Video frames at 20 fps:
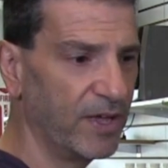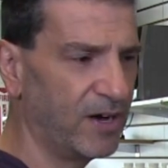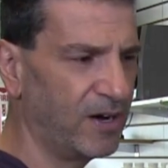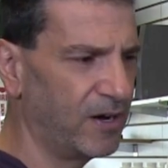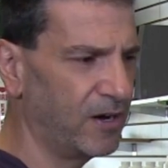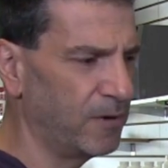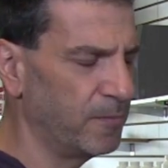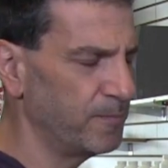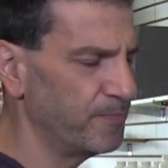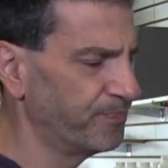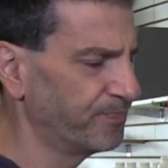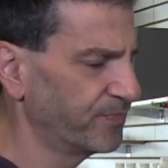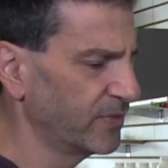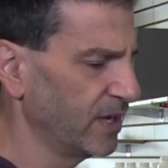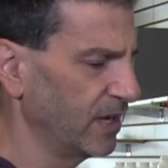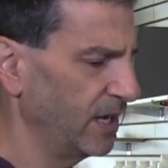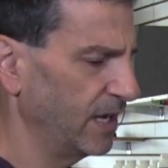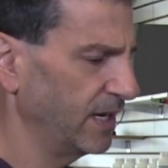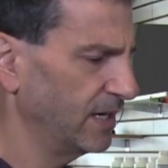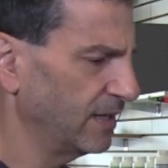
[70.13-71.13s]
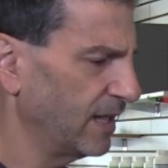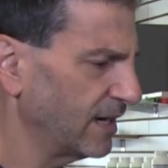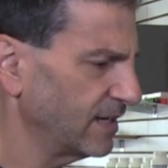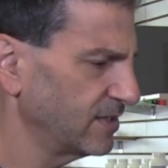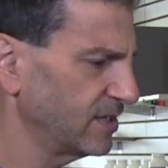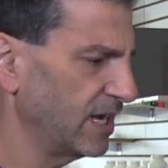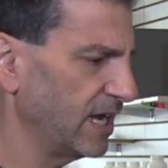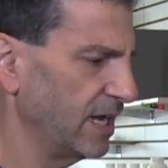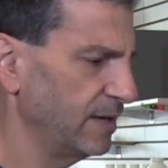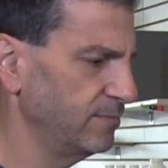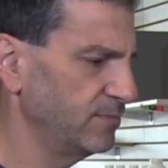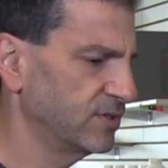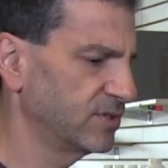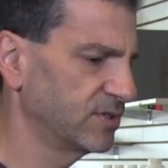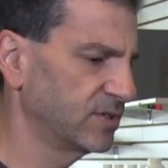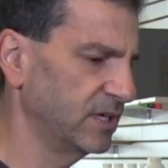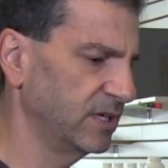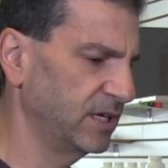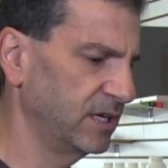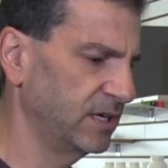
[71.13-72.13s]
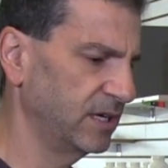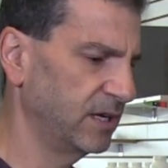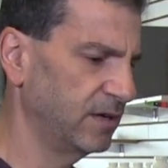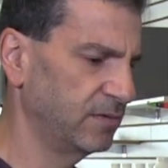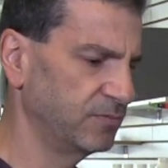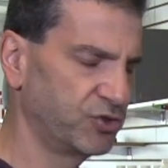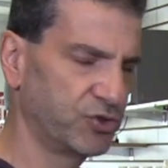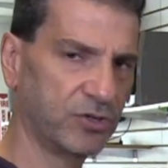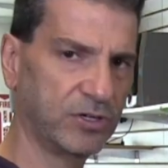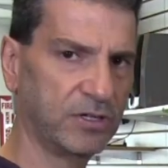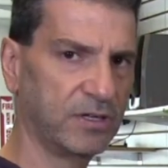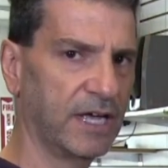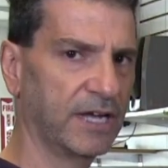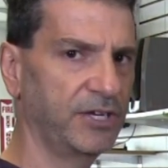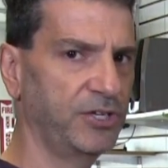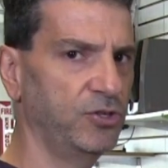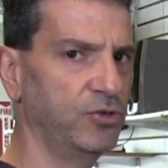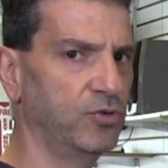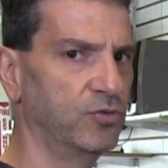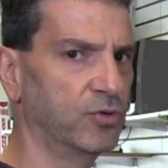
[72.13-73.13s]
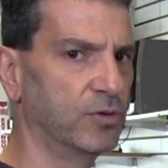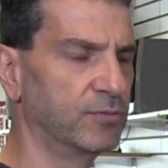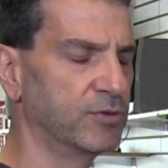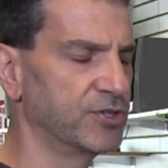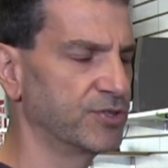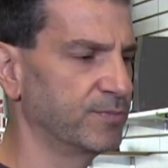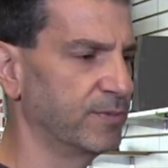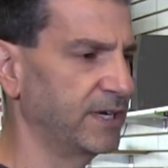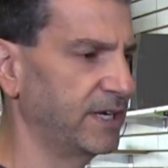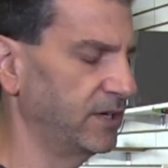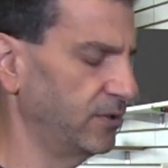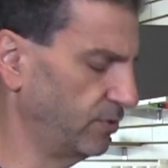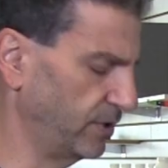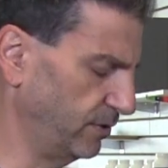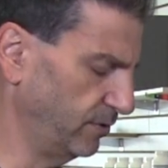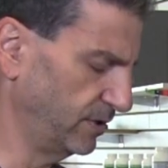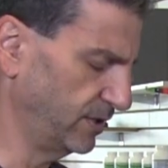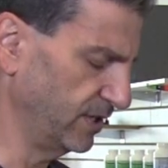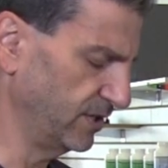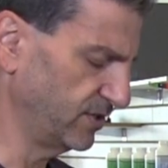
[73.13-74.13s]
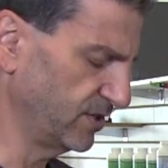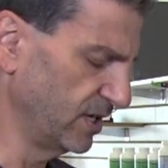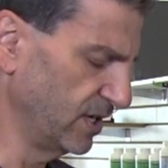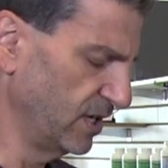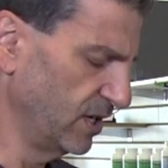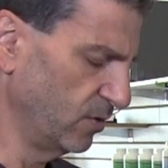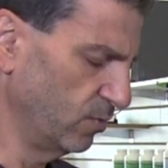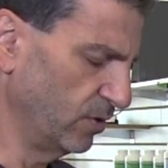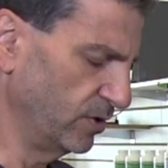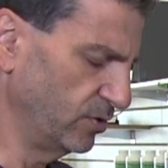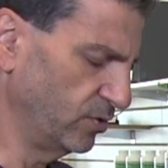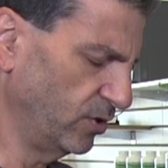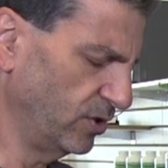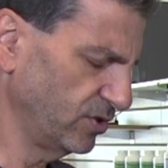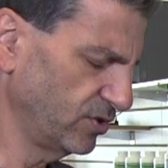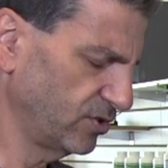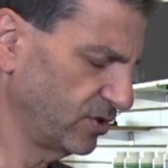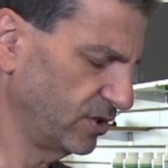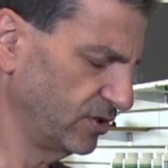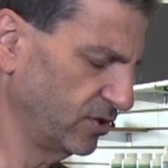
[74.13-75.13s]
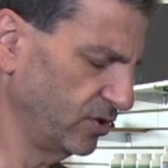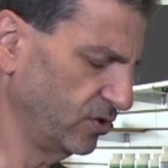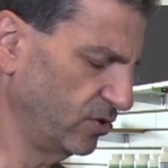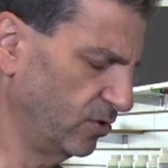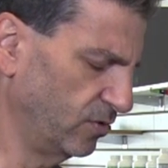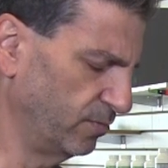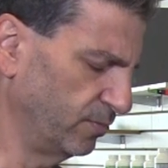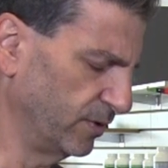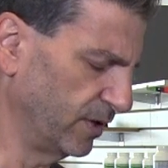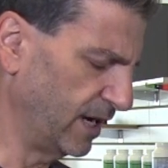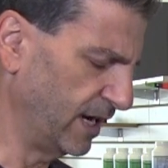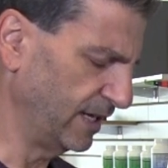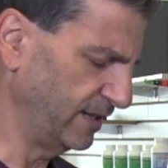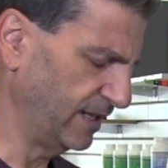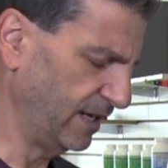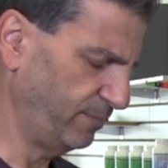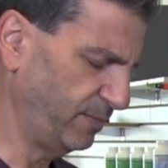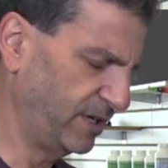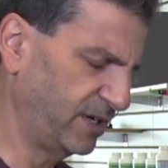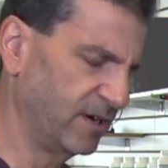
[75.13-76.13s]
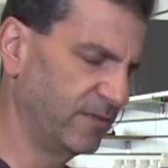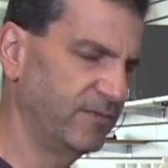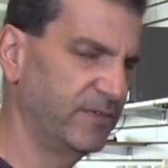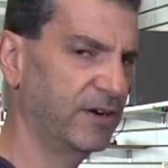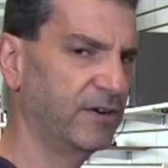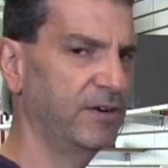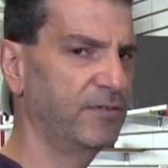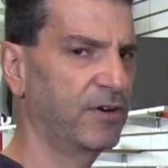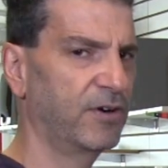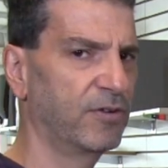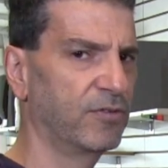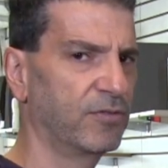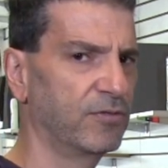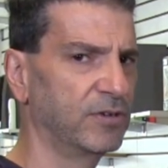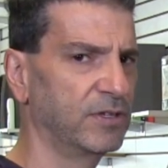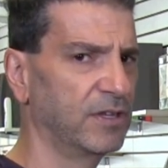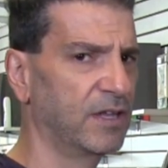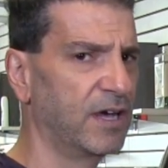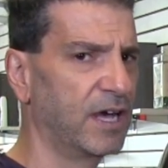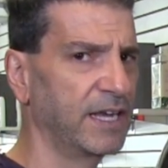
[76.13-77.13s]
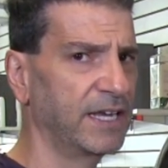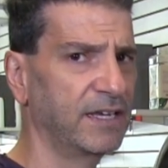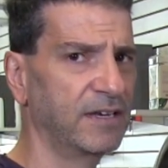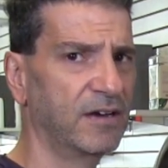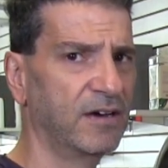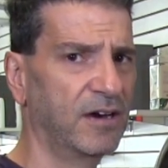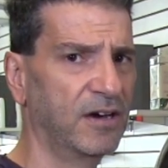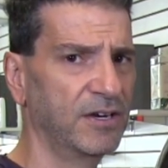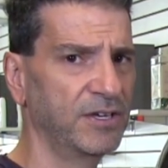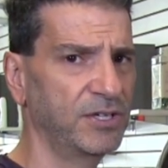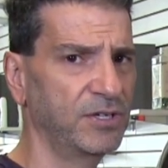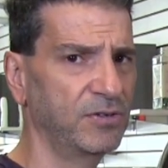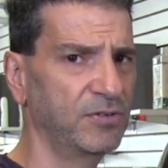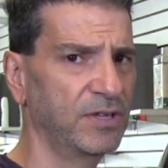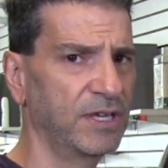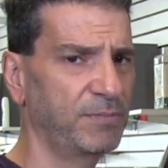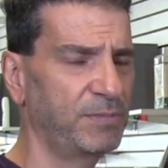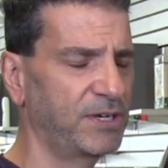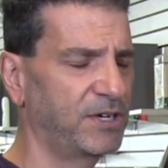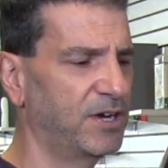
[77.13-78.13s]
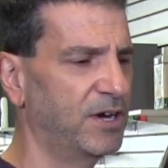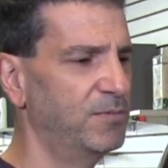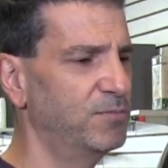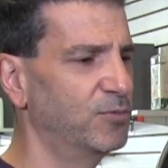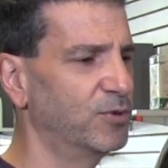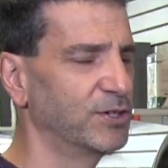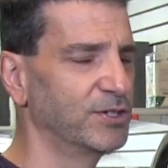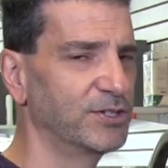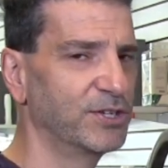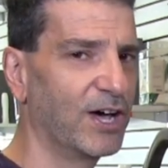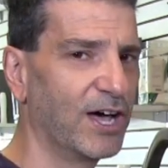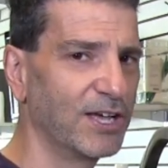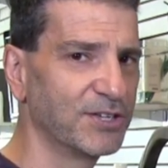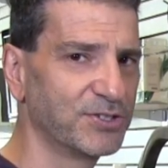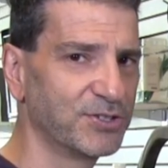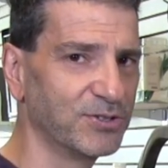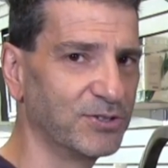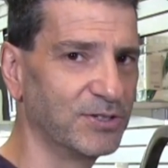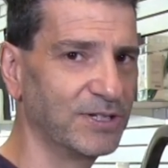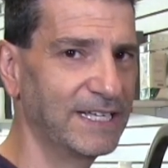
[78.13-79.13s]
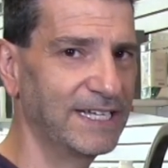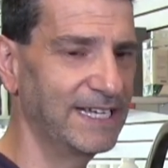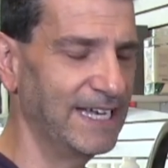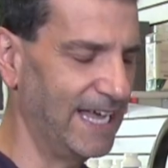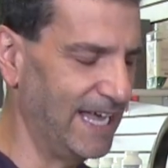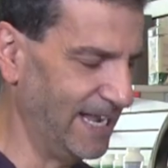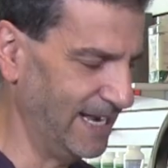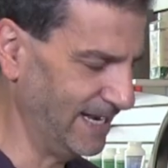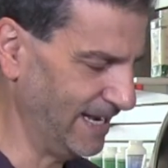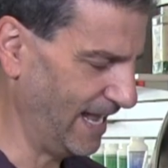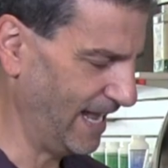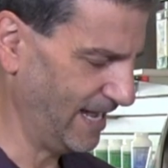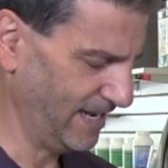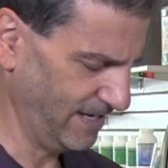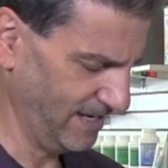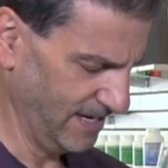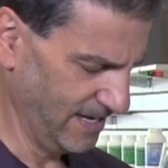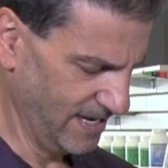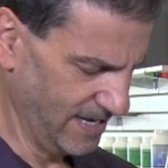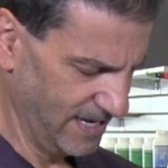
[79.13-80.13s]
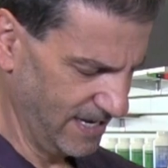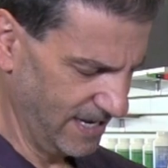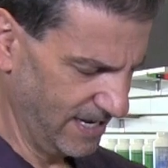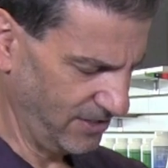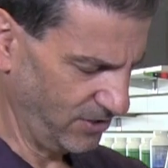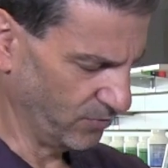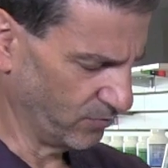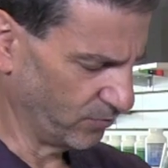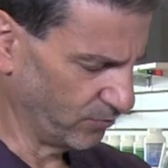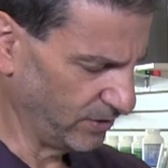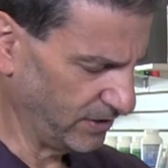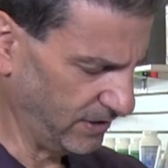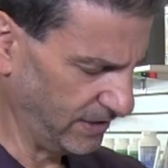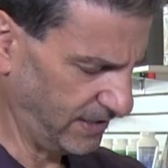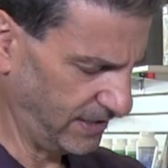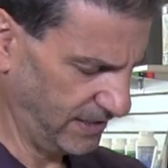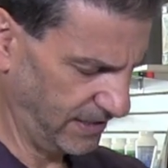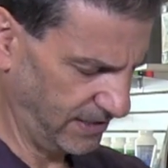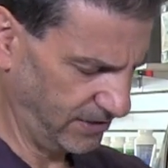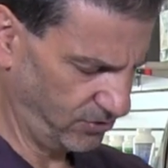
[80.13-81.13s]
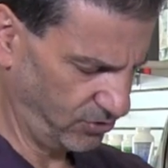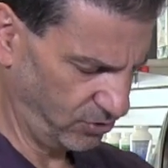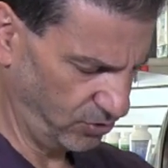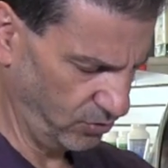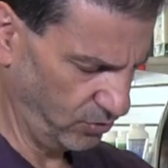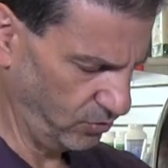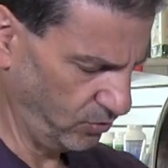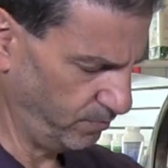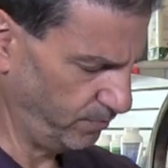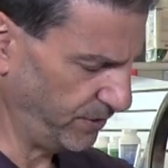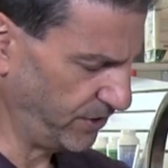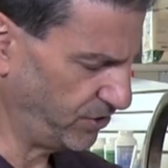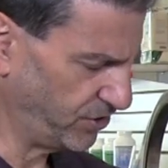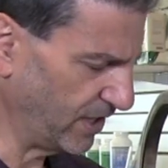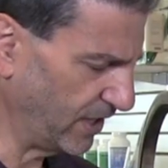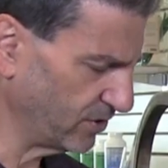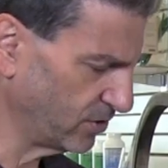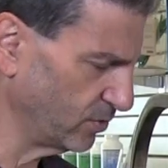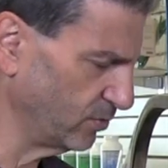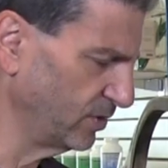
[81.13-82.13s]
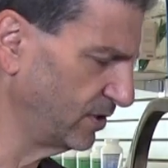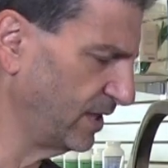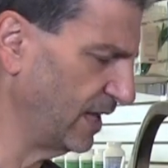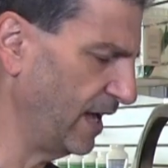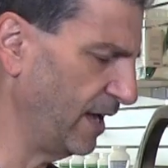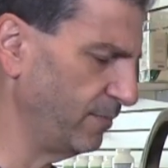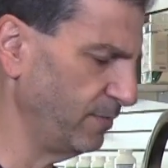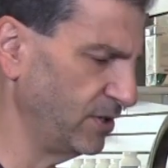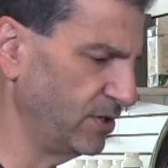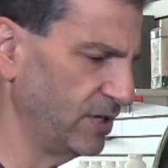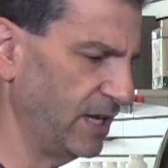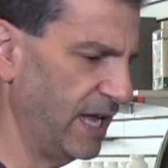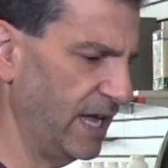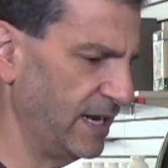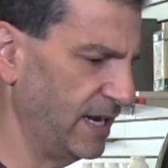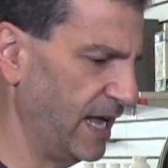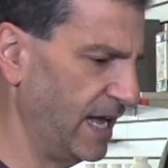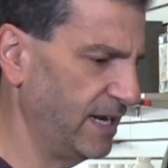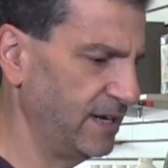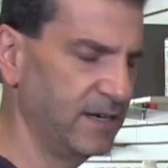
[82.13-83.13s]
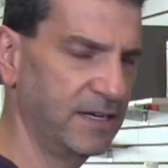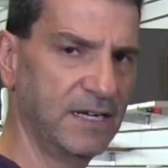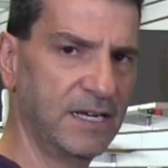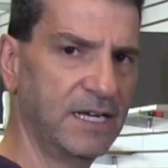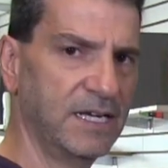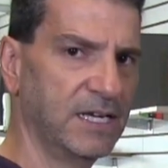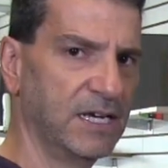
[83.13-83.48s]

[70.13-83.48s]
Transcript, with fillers: Um, and a lot of times, and I'm sure a lot of you groomers might agree with this, when dogs start to go blind, they become very very reliant on you. They become more docile, and and and you really need to be gentle with them, and and and and